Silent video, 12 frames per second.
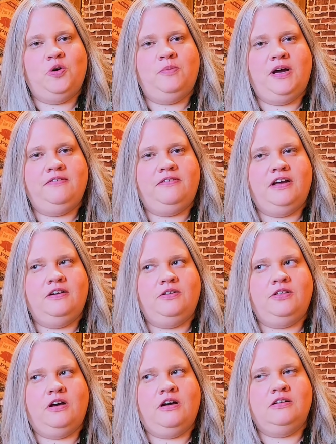So my
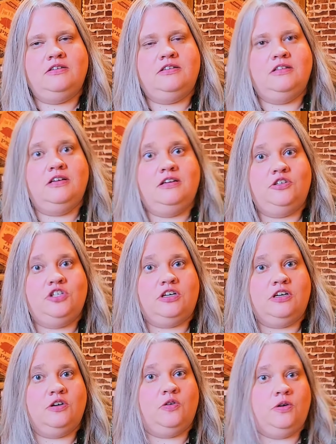final thoughts, the
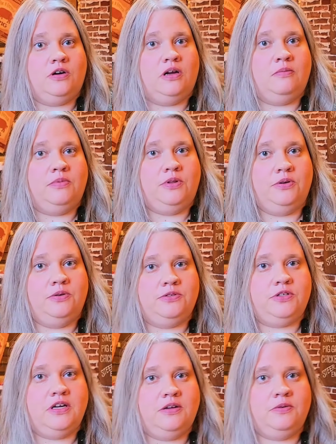chicken cordon
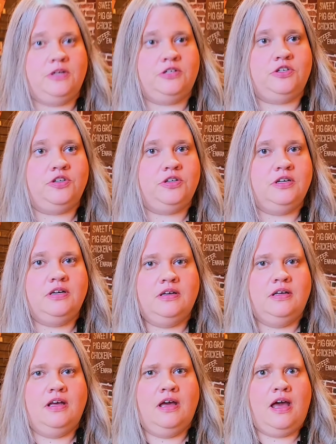bleu sandwich,
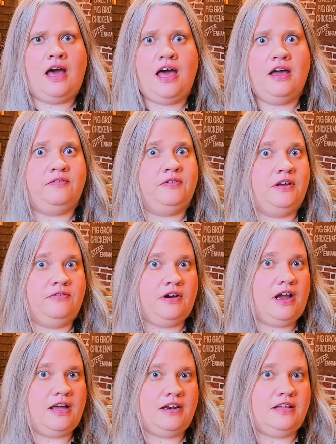I have
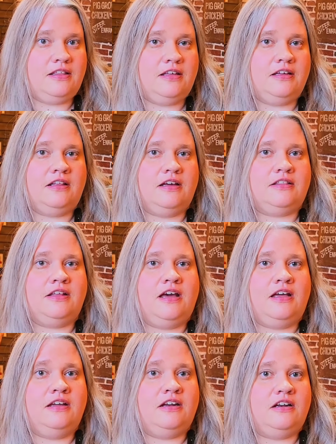never had anything like
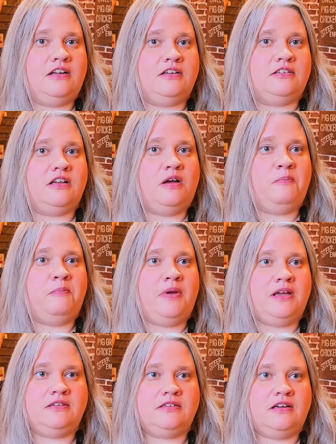that. It is
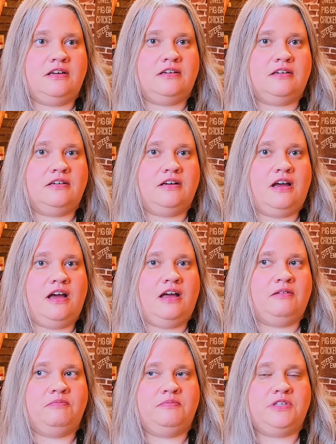amazing.
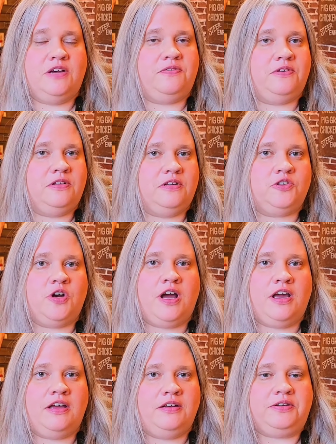Definitely
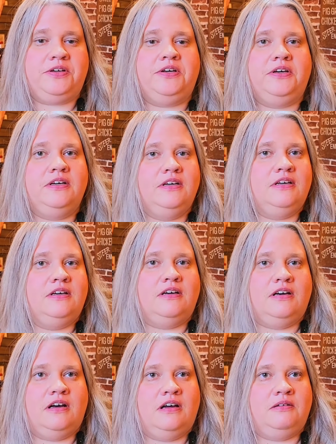try it.
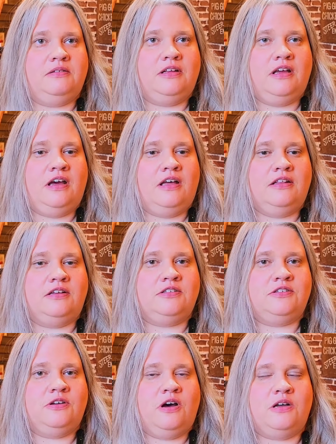Yeah,
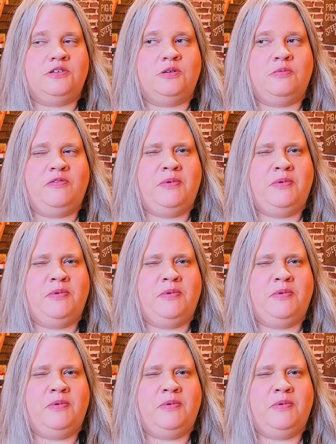that's awesome.